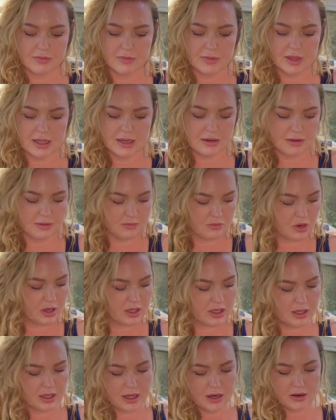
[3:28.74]
Any more
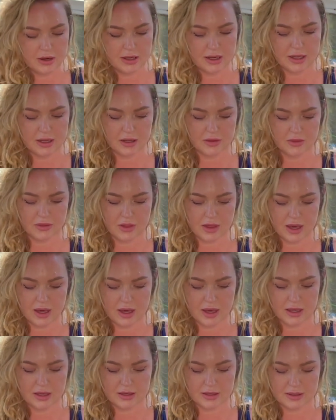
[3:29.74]
clarity on
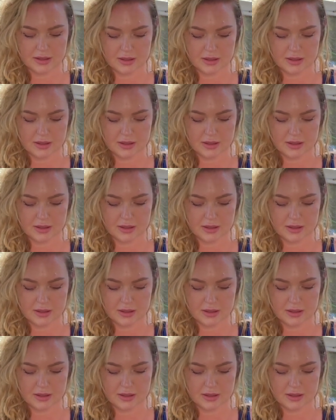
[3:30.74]
that?